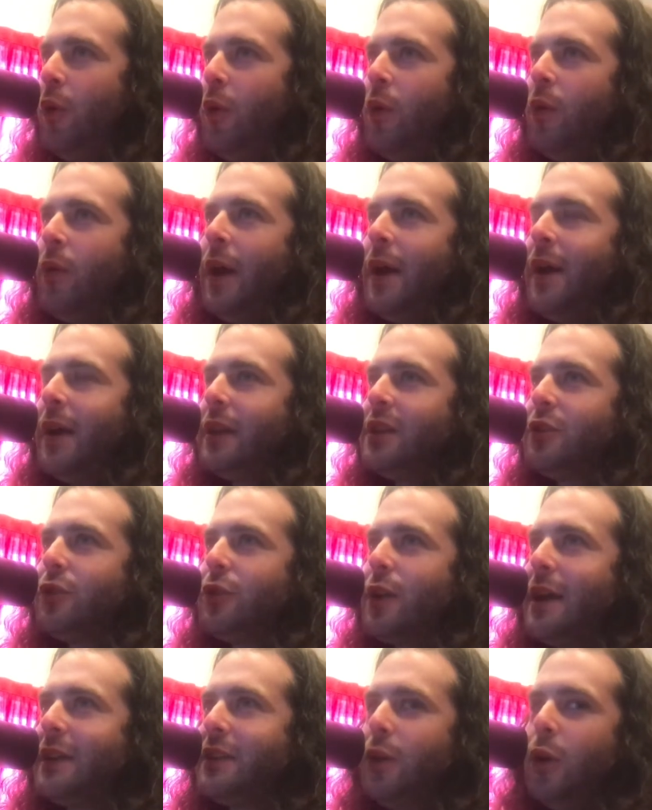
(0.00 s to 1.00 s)

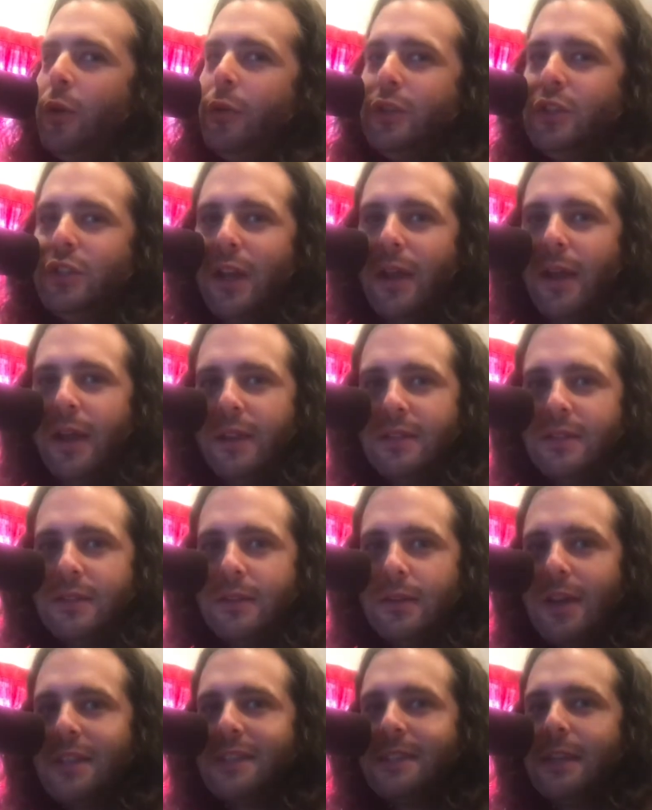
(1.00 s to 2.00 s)
extract all the chains
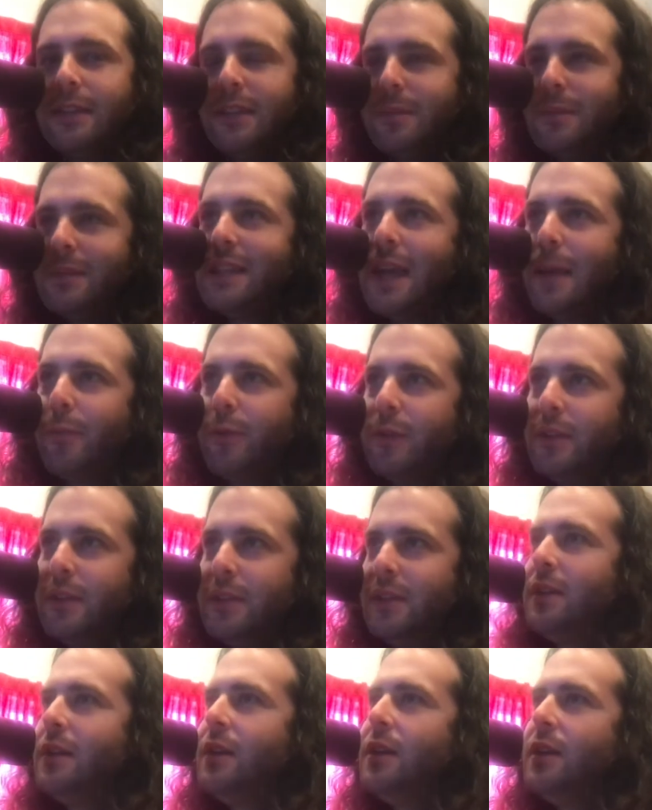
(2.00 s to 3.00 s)
and I send them
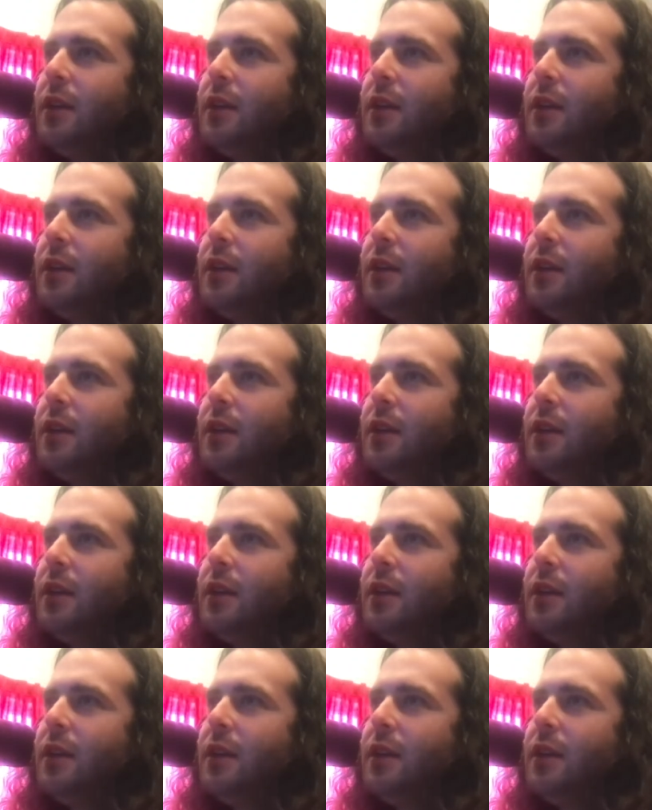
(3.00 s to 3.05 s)
separately